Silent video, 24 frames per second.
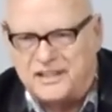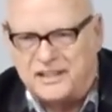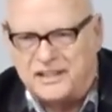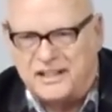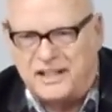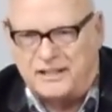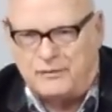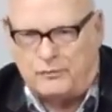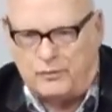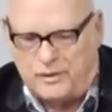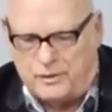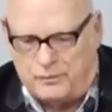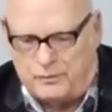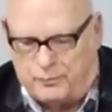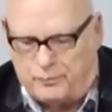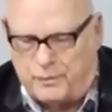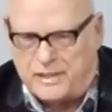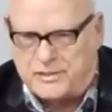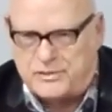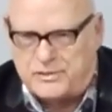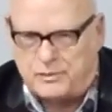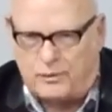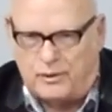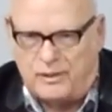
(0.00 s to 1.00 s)
And
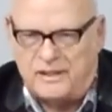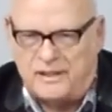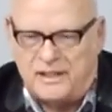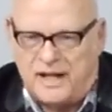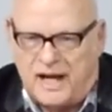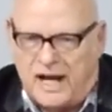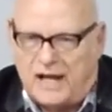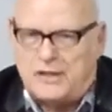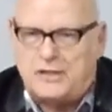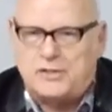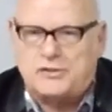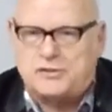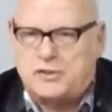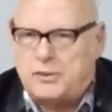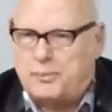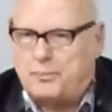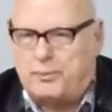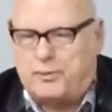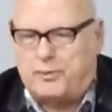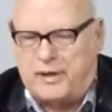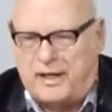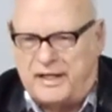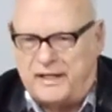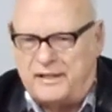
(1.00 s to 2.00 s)
the way, I used to
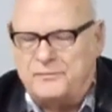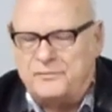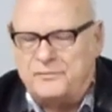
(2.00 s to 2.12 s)
pray.